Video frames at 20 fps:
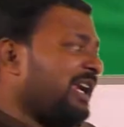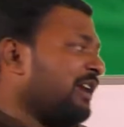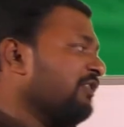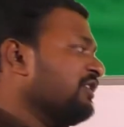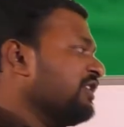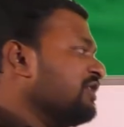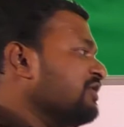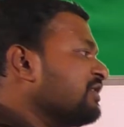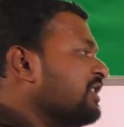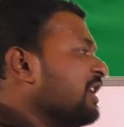Now
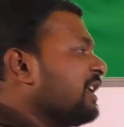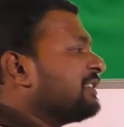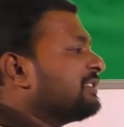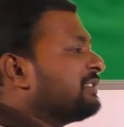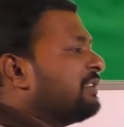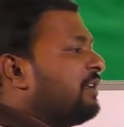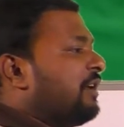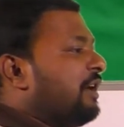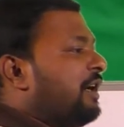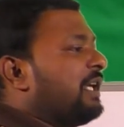
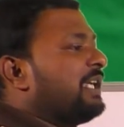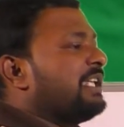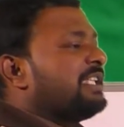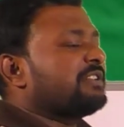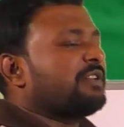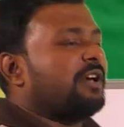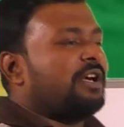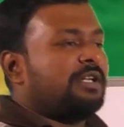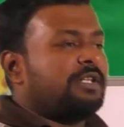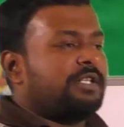Newton's law
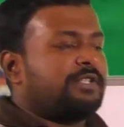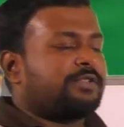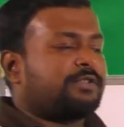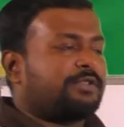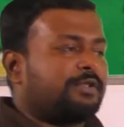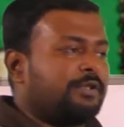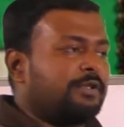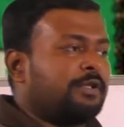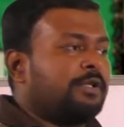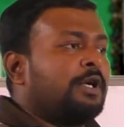is only
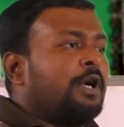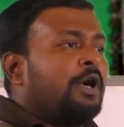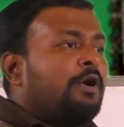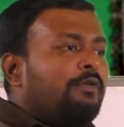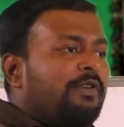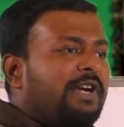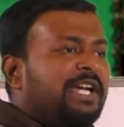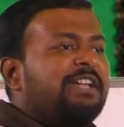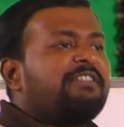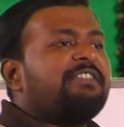true
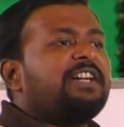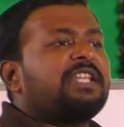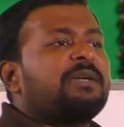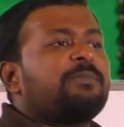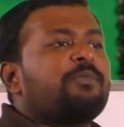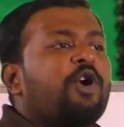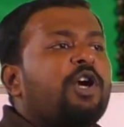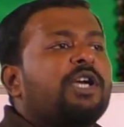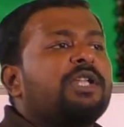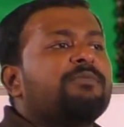whenever the
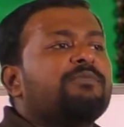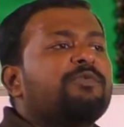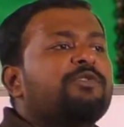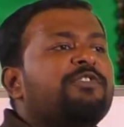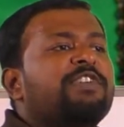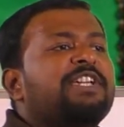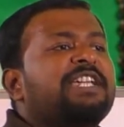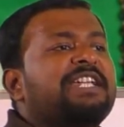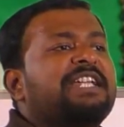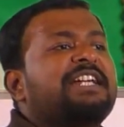body
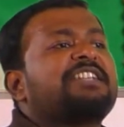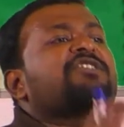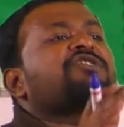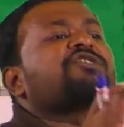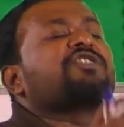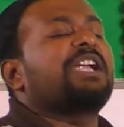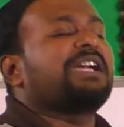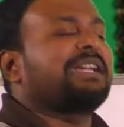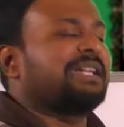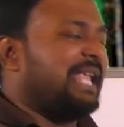moving in a
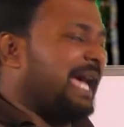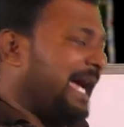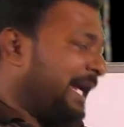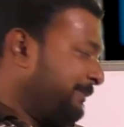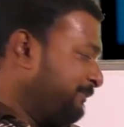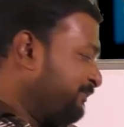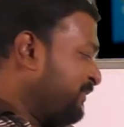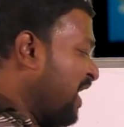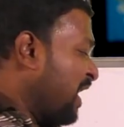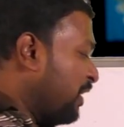straight
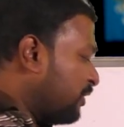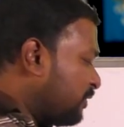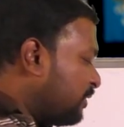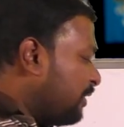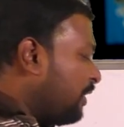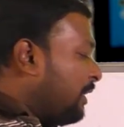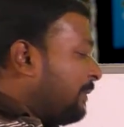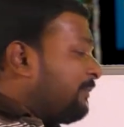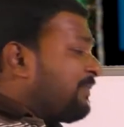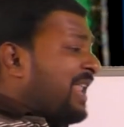line.
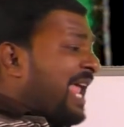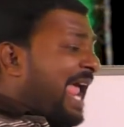So